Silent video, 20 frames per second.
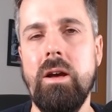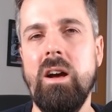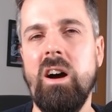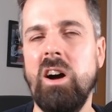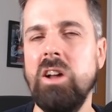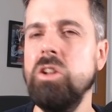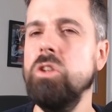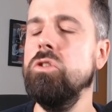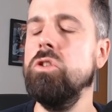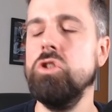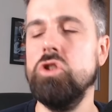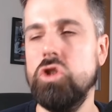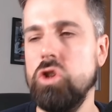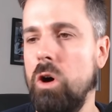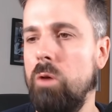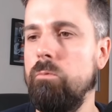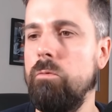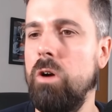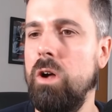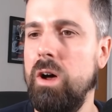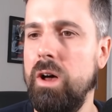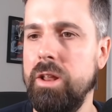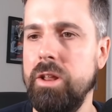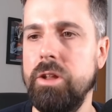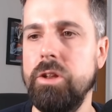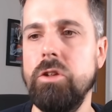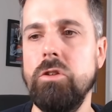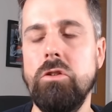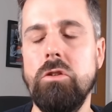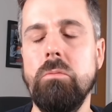I knew the genre and I
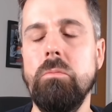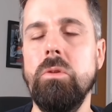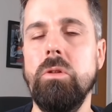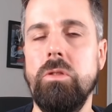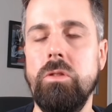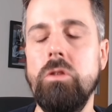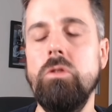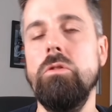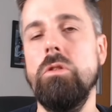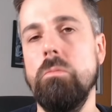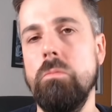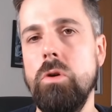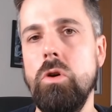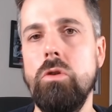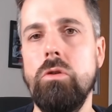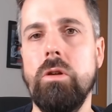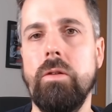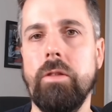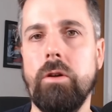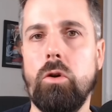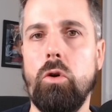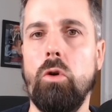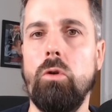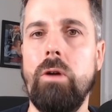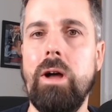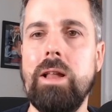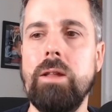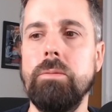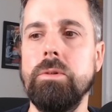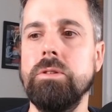knew the mood and the core
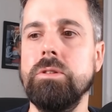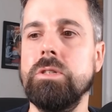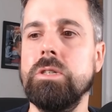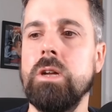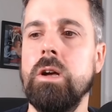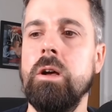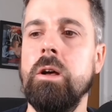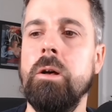elements.